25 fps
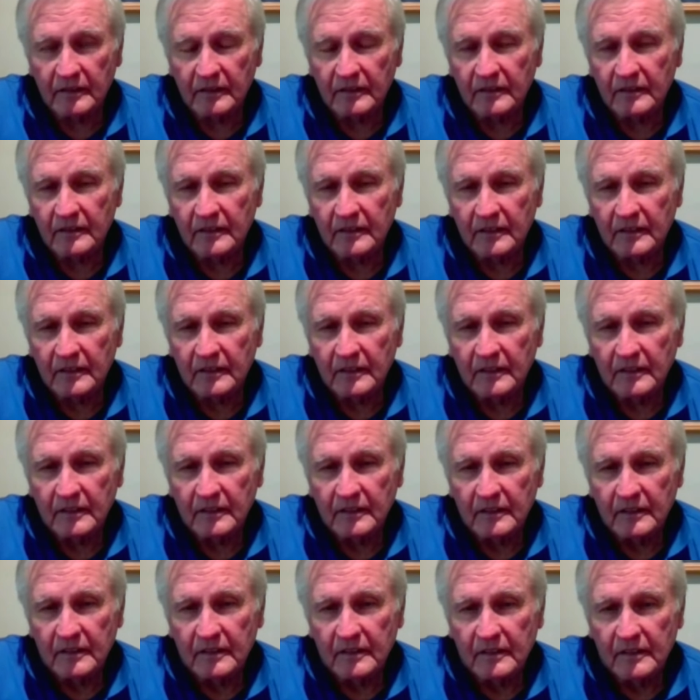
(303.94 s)

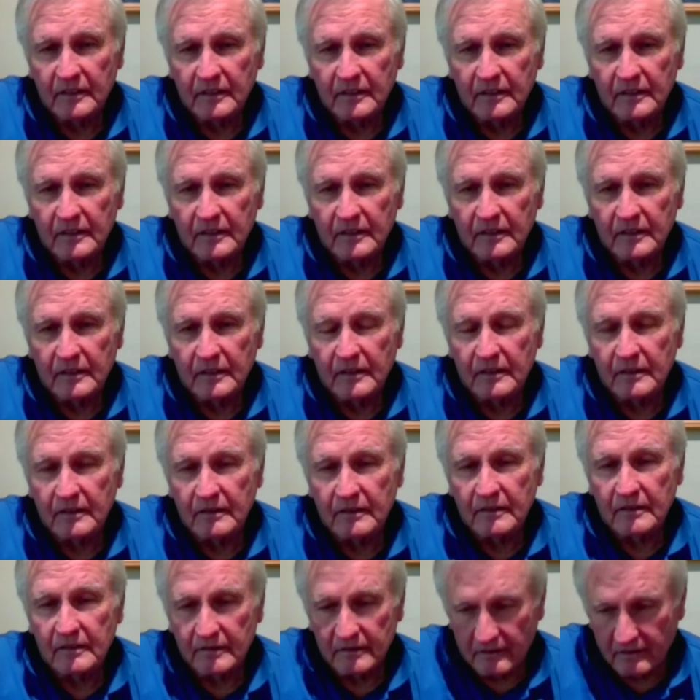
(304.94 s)

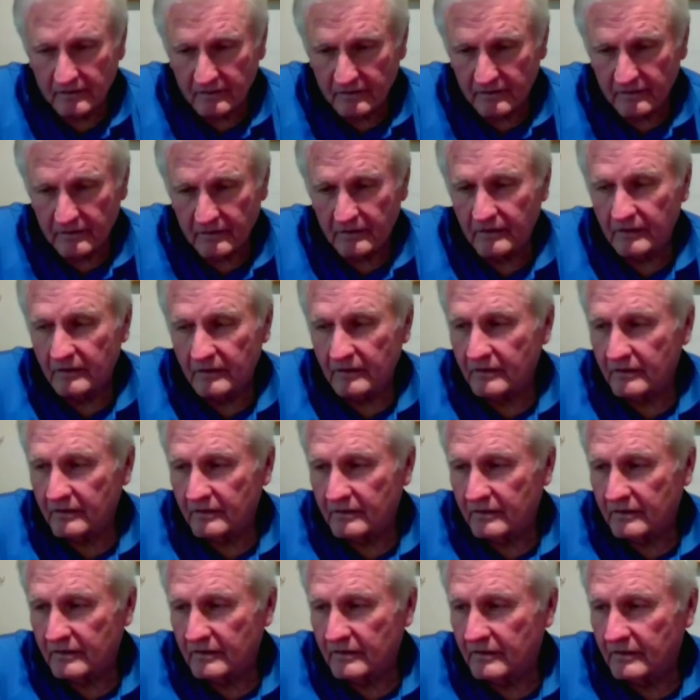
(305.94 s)

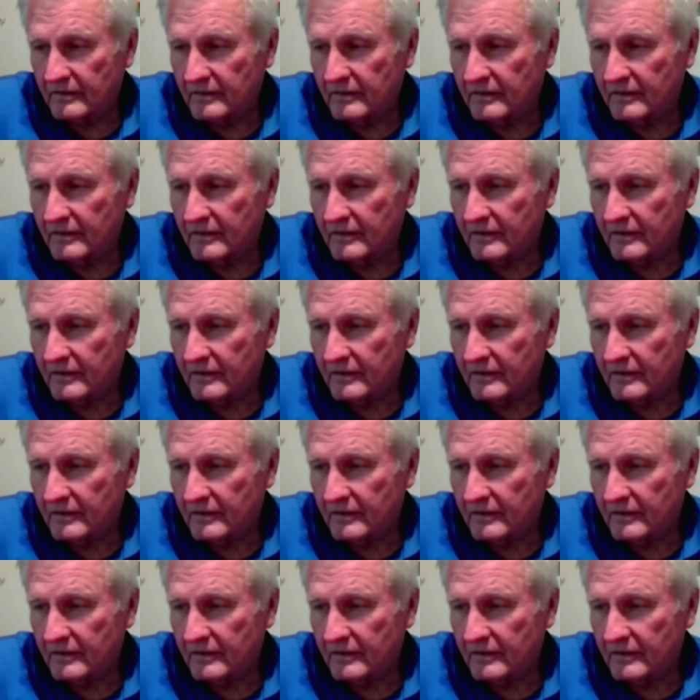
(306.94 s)
[no speech]